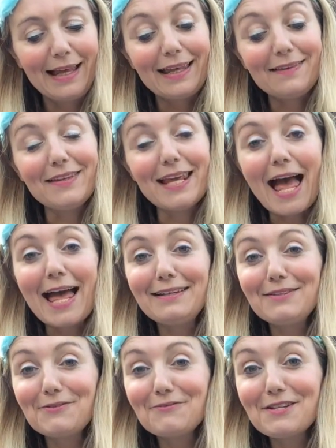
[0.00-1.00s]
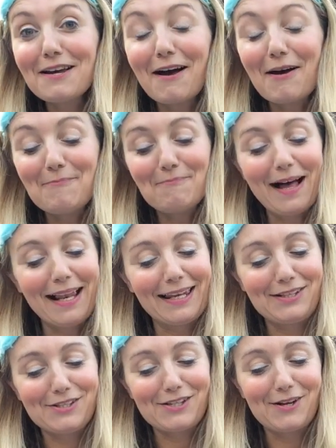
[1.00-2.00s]
In the end of term
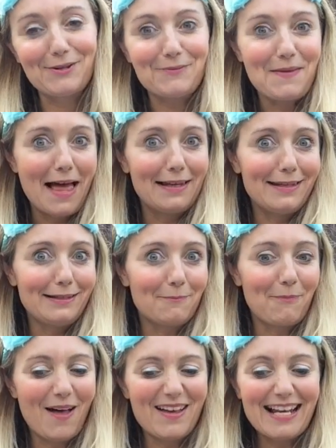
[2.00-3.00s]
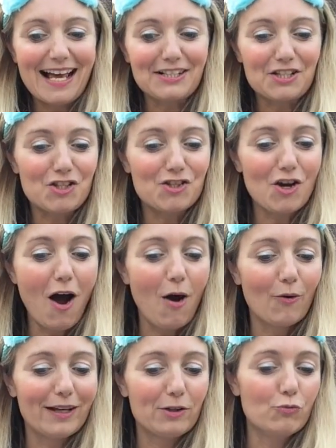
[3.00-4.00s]
ballet show, little bird had a
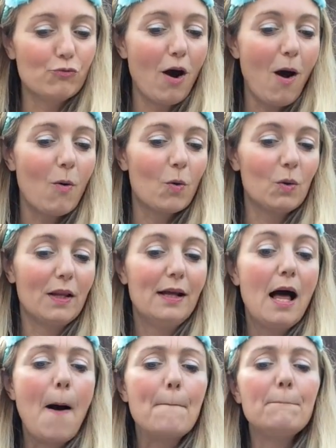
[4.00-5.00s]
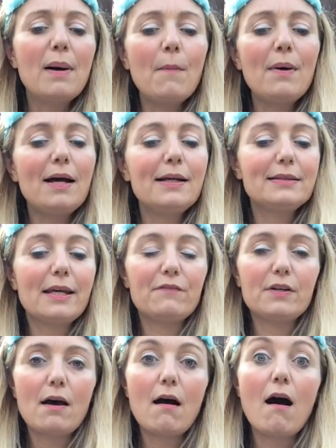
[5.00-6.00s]
starring role. Mama had
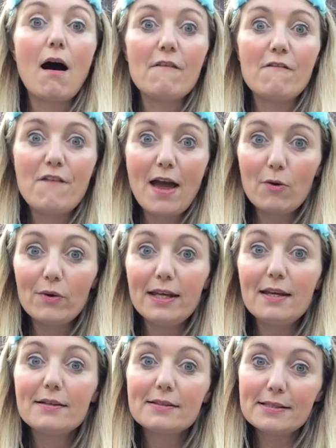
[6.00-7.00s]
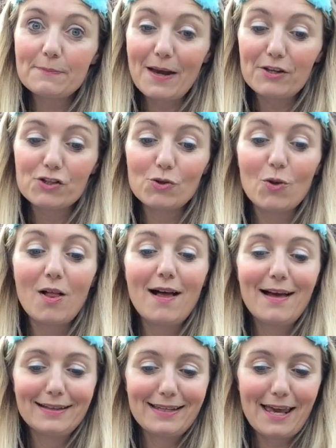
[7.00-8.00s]
given her a very special
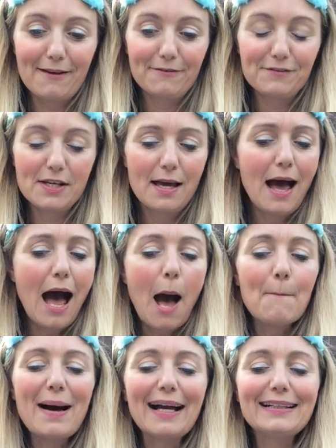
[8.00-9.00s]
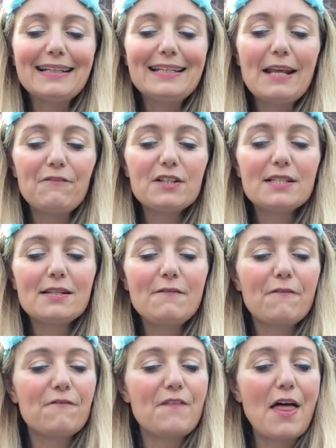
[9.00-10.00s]
gift, a
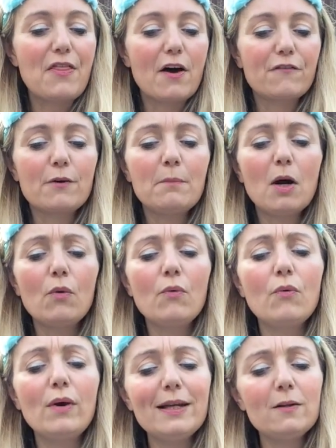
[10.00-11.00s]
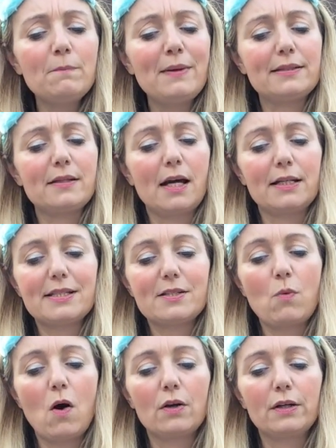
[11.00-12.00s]
magnificent feather from a real midnight
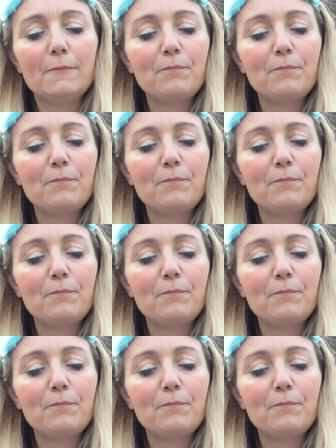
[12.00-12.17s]
swan,